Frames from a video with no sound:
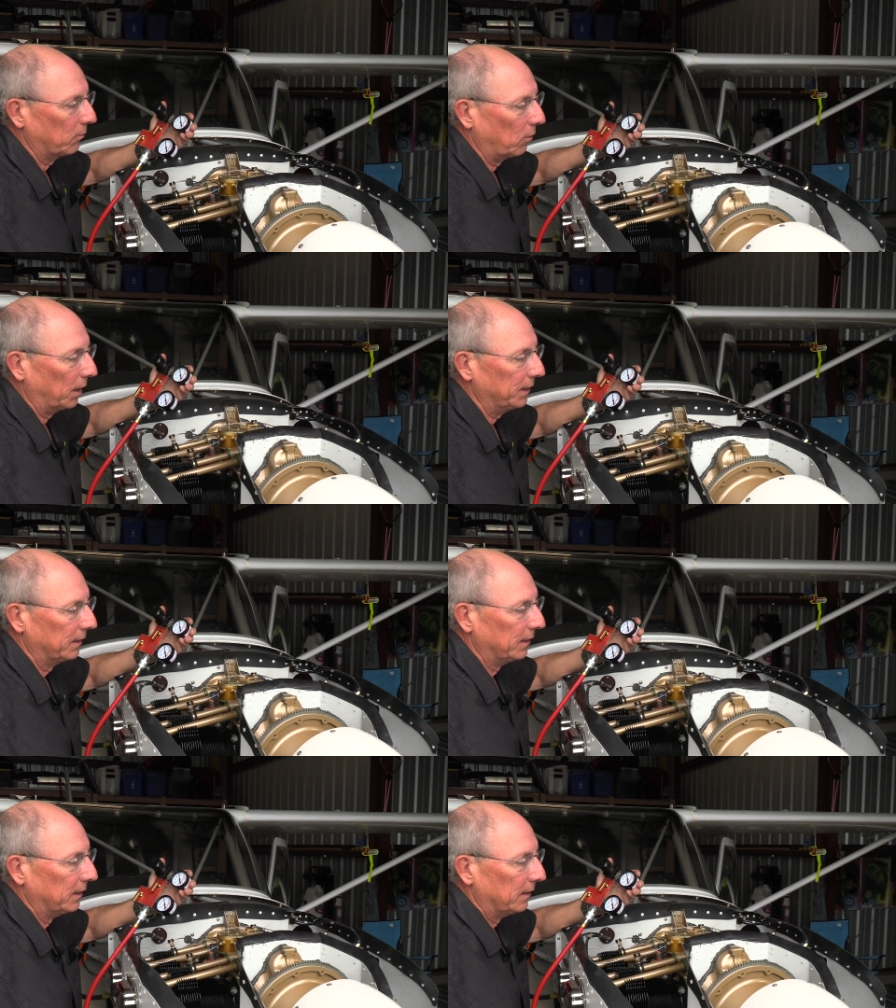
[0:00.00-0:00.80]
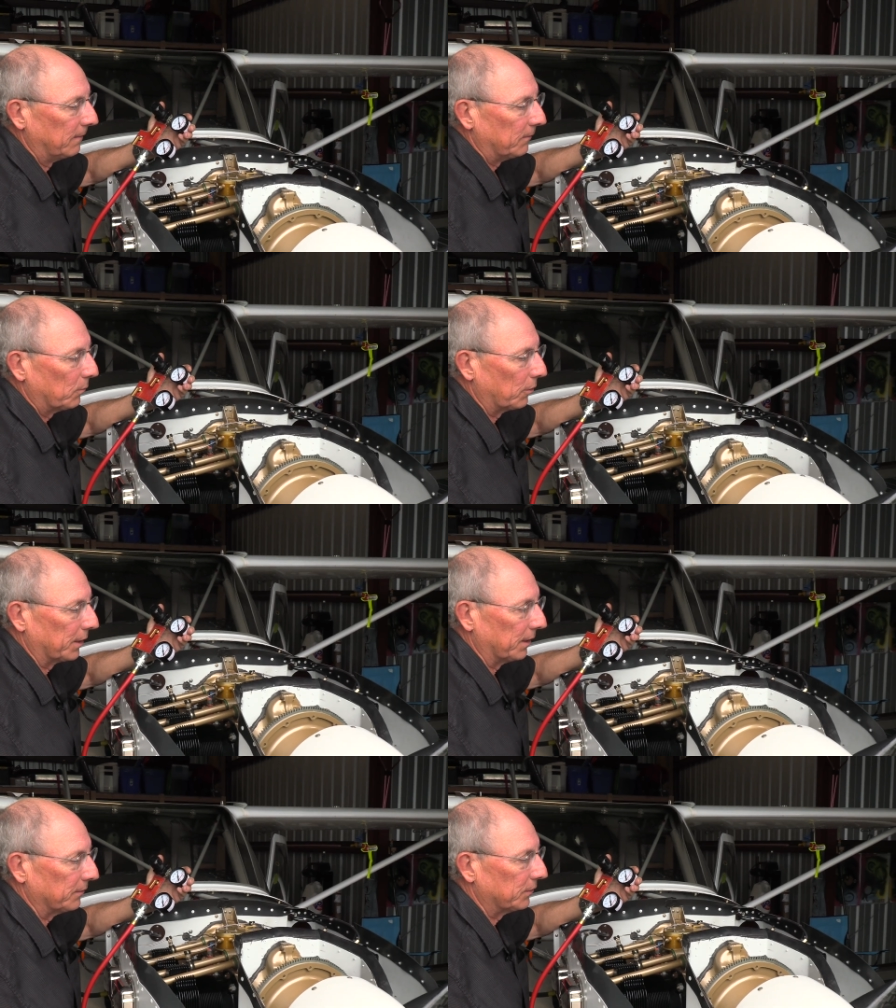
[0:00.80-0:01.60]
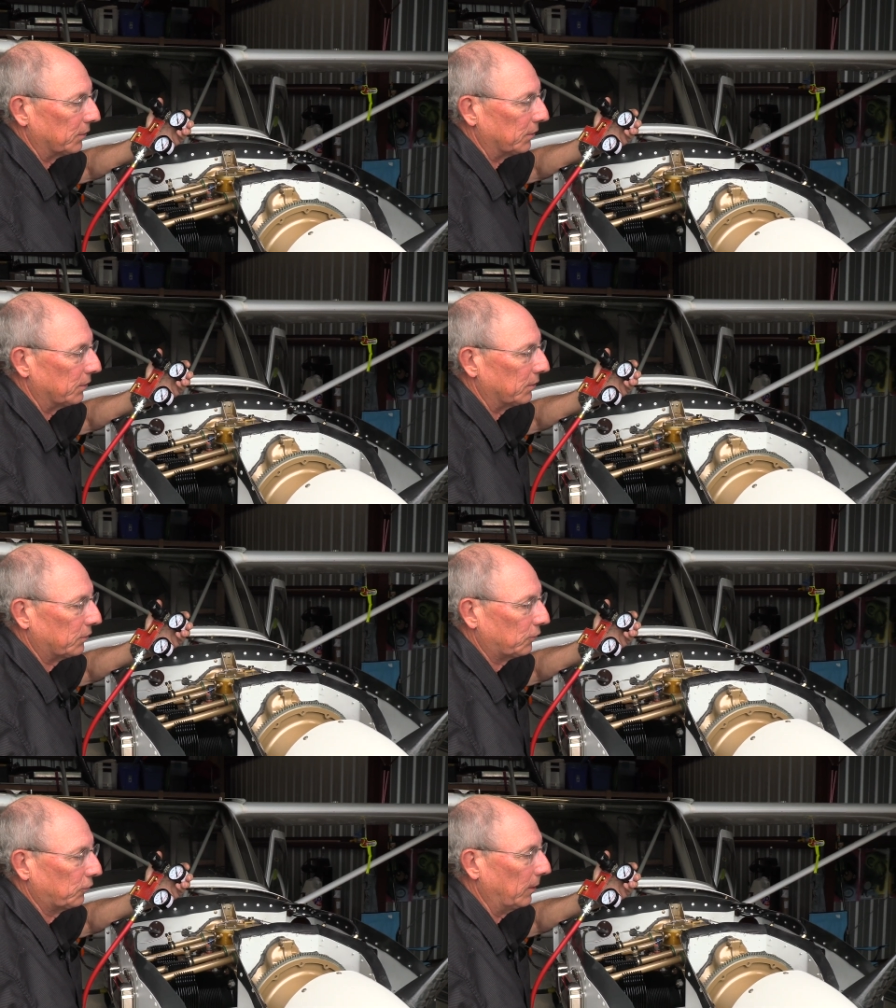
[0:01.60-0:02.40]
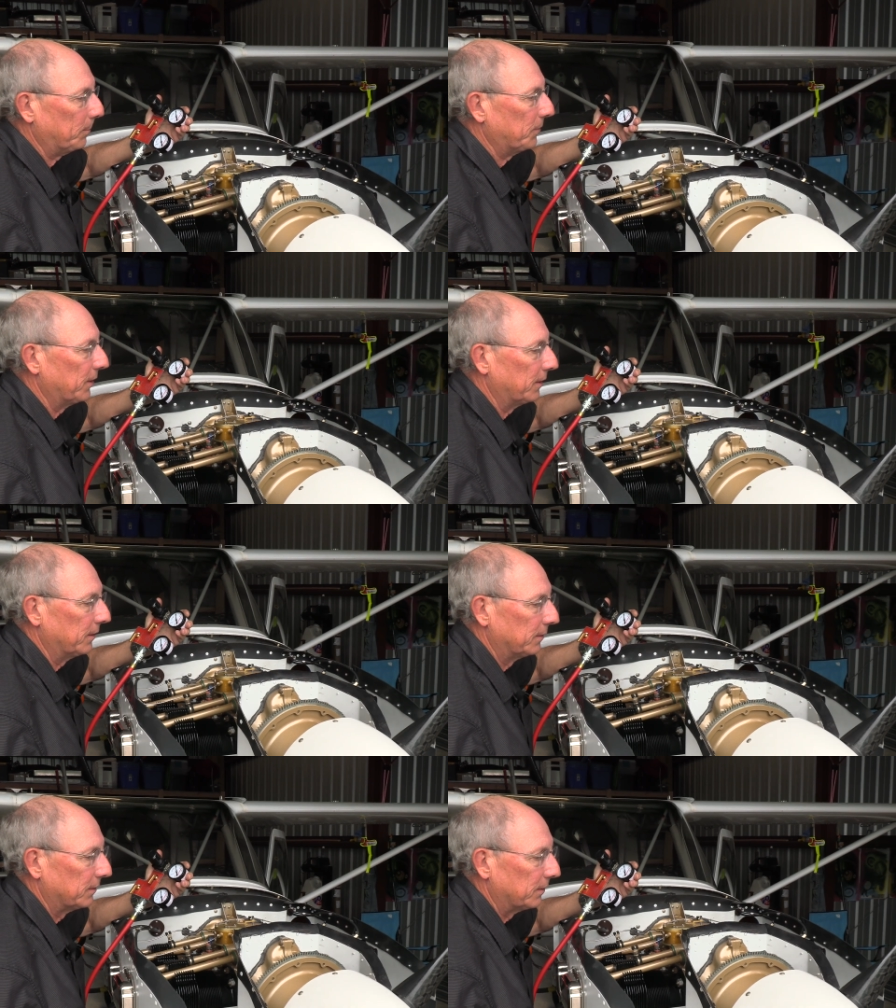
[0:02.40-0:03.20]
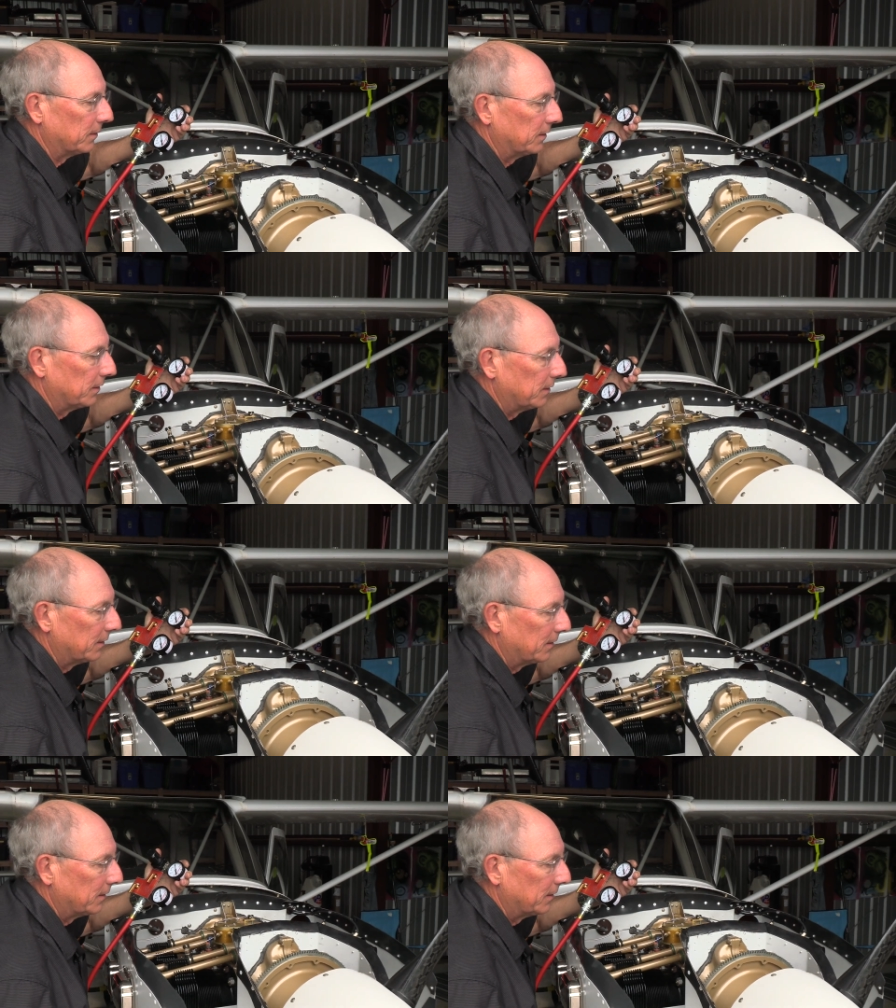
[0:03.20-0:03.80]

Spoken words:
and helping us put together a series of videos that I hope you viewers